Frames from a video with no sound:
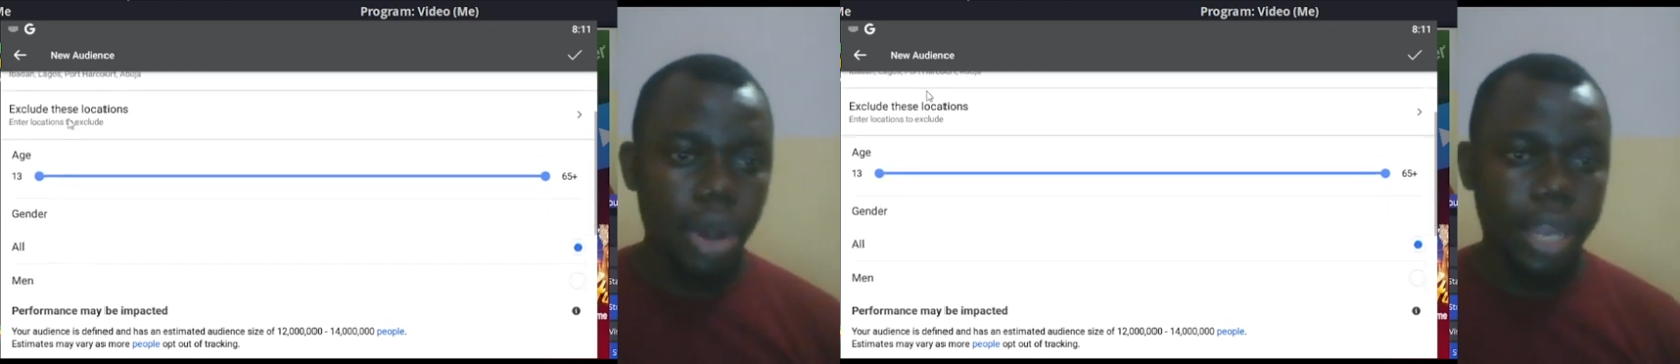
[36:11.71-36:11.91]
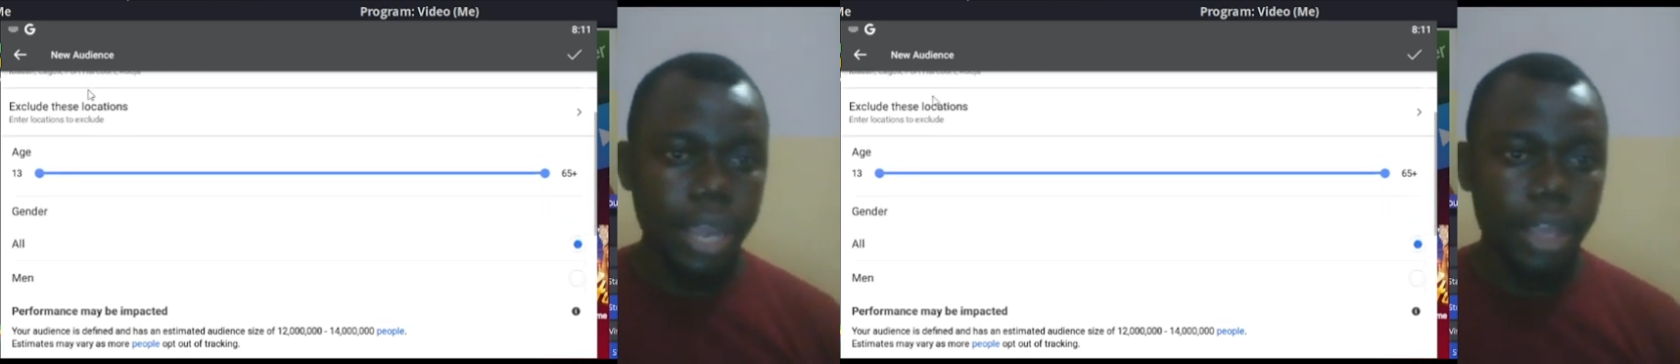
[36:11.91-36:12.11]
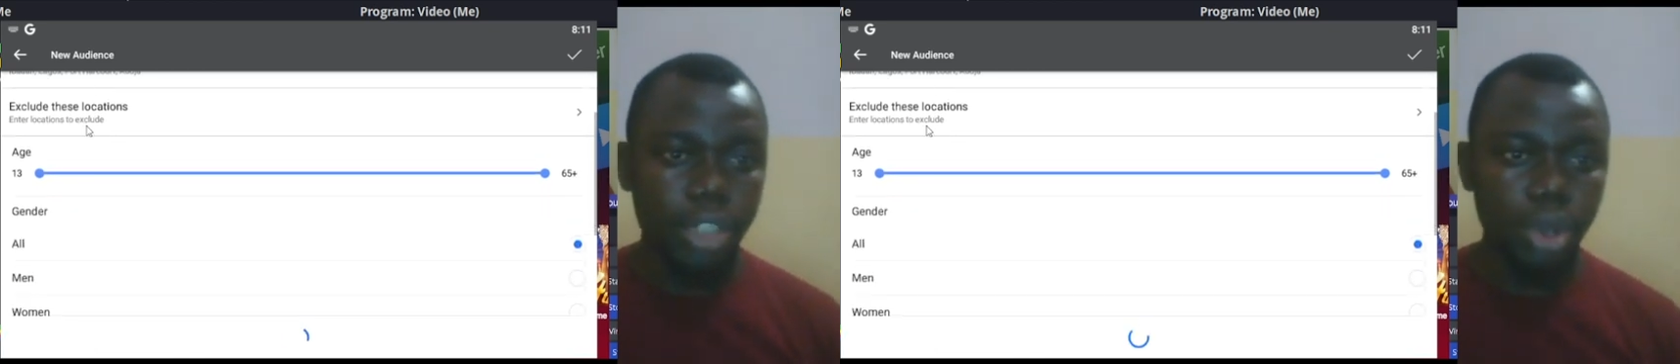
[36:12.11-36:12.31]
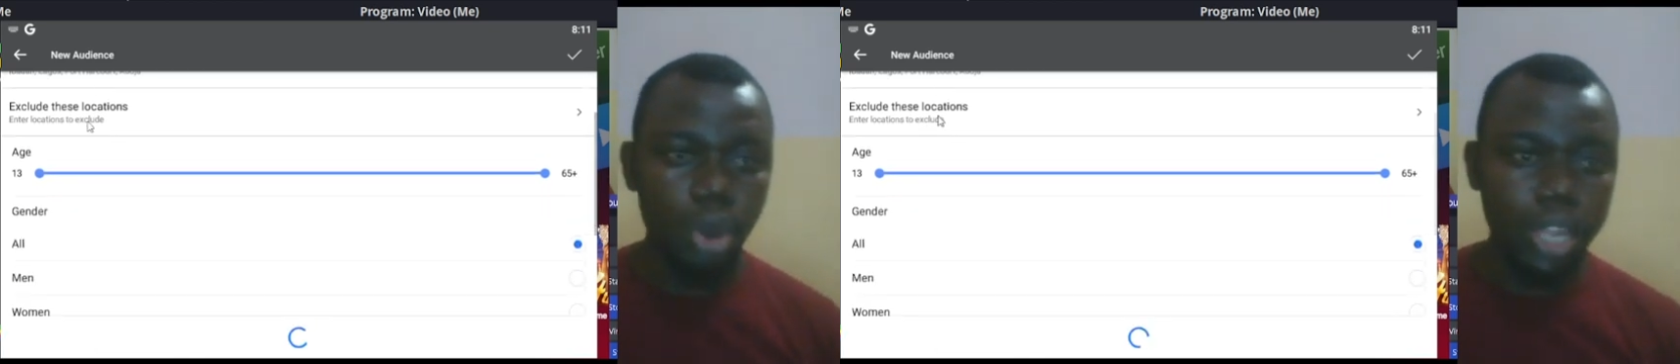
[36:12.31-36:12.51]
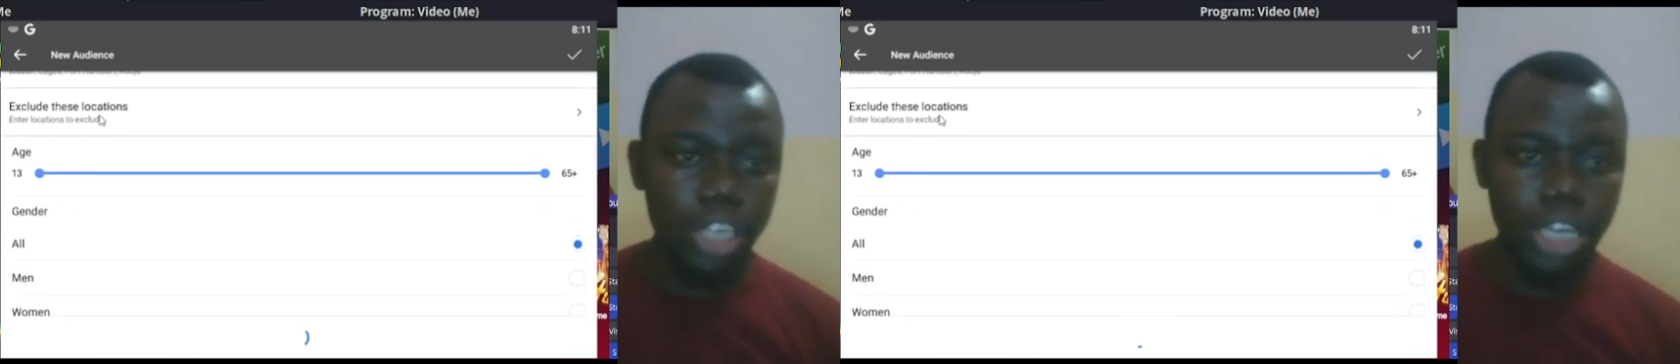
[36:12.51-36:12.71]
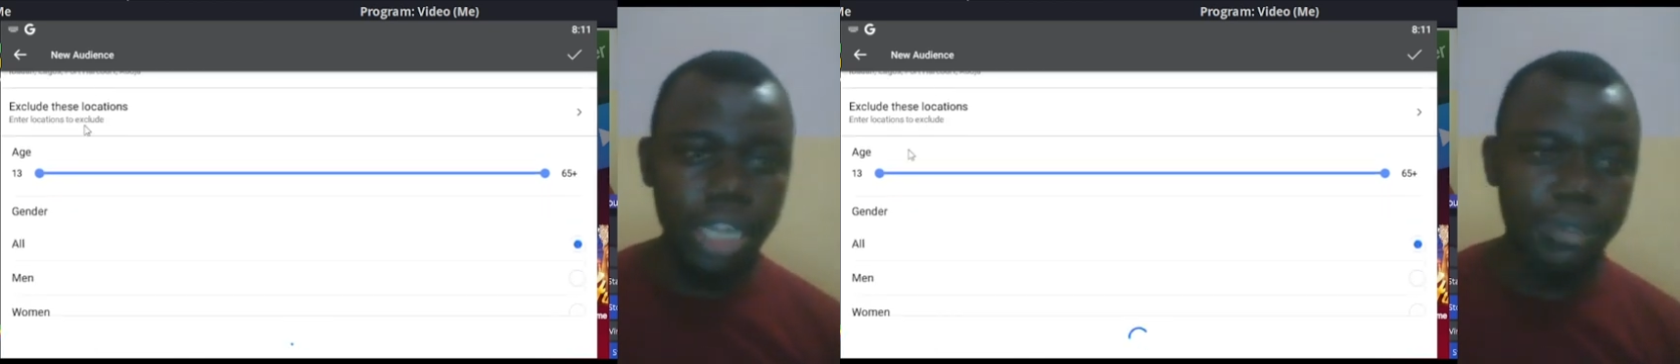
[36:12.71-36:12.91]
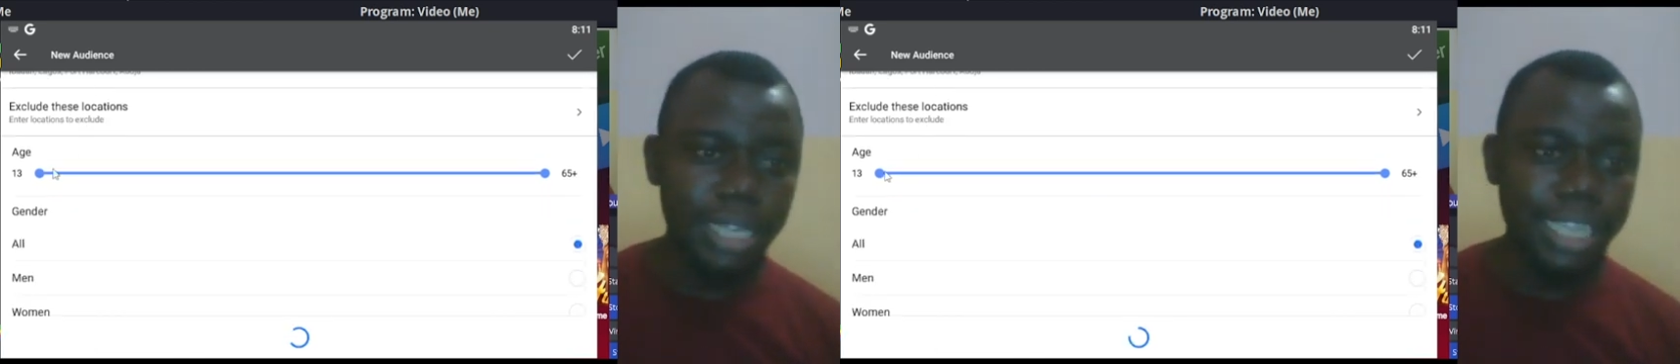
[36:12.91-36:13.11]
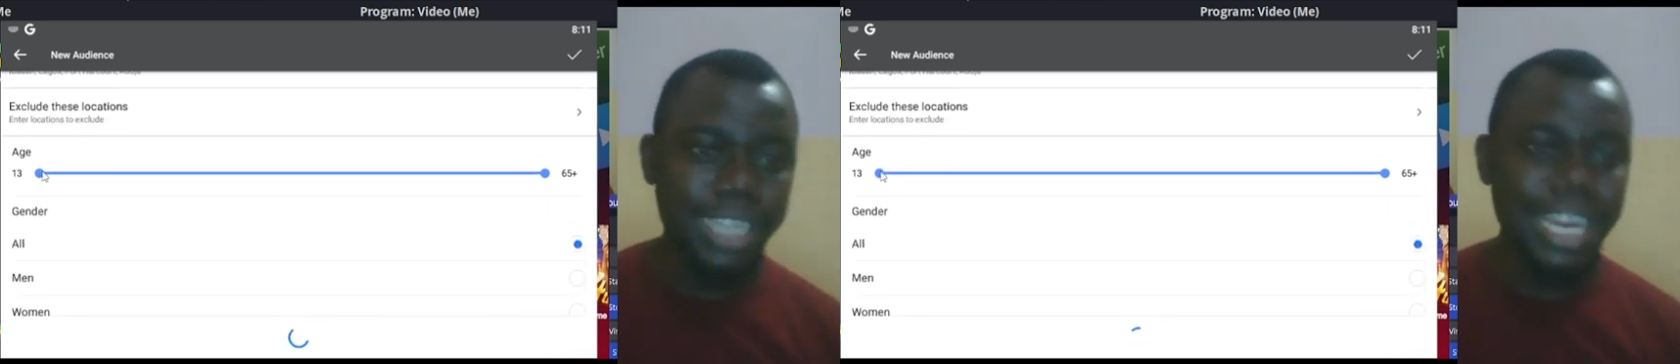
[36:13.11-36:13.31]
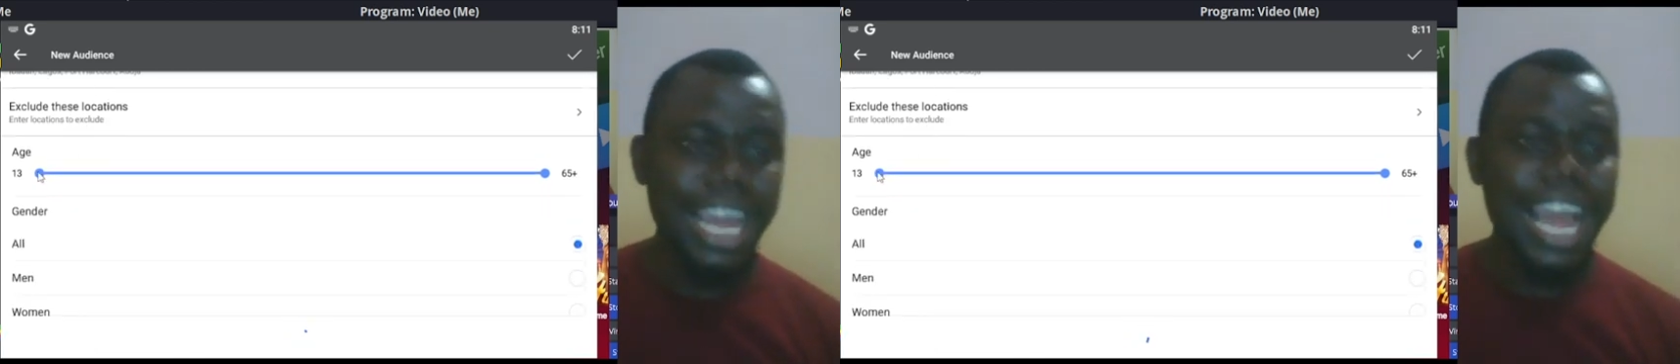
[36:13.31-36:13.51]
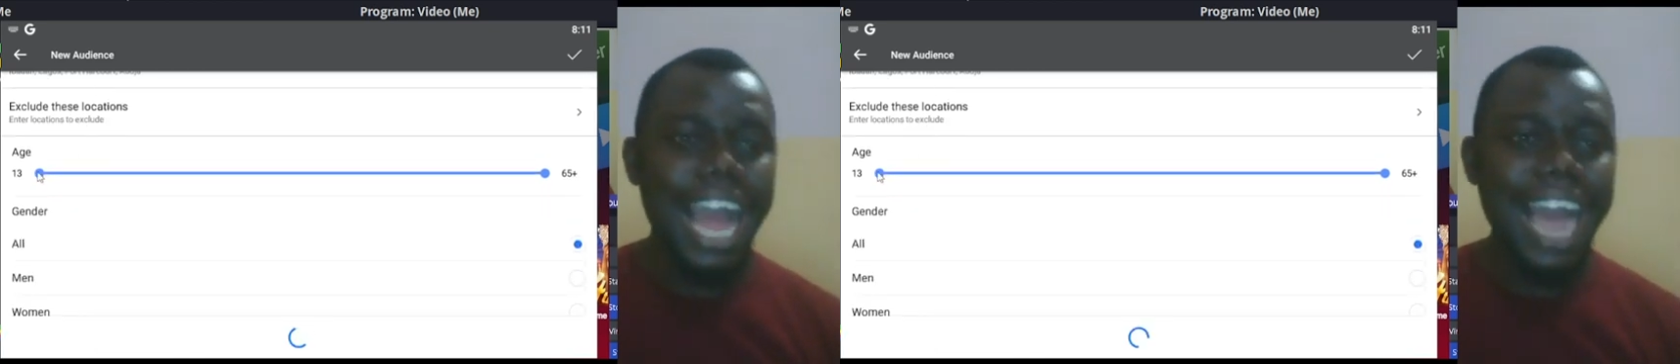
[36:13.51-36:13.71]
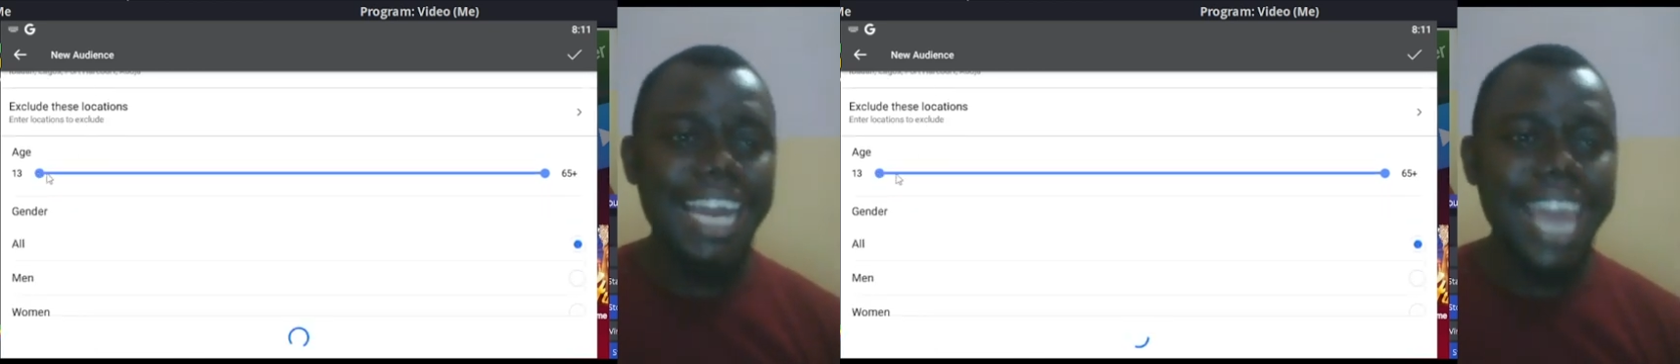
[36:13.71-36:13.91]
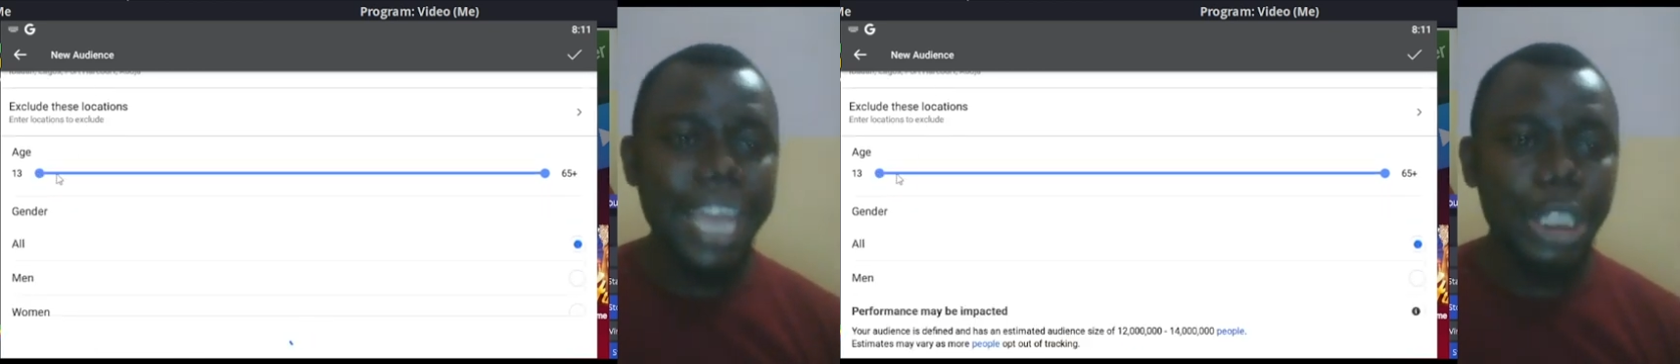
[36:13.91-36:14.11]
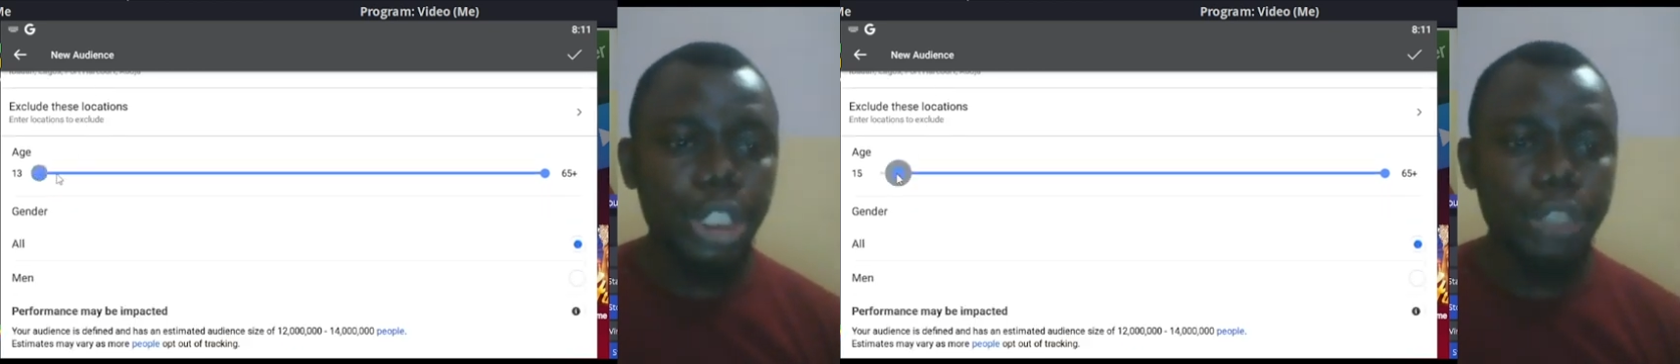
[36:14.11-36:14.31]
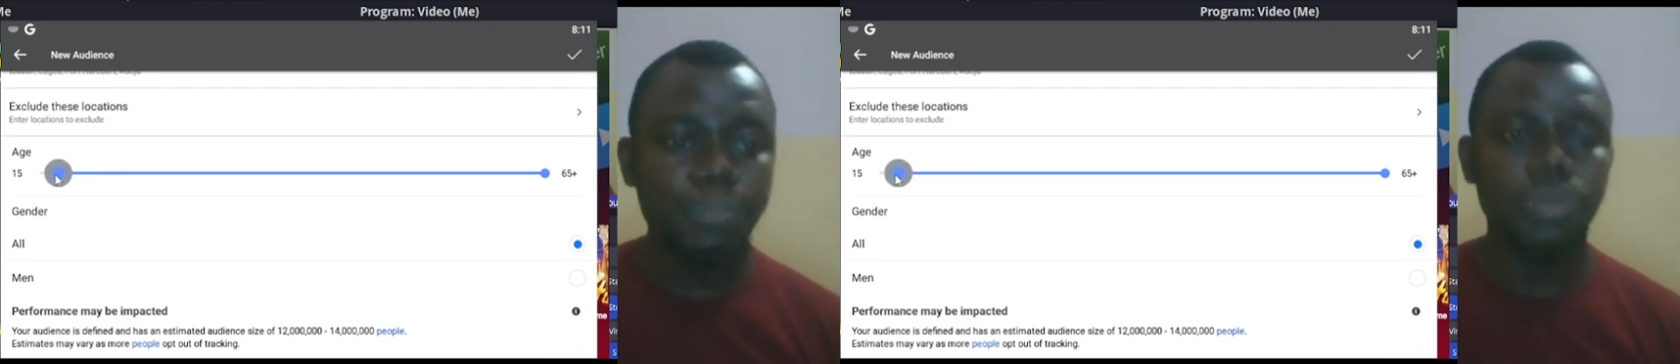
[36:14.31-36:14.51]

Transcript: Okay, so location I've selected and age.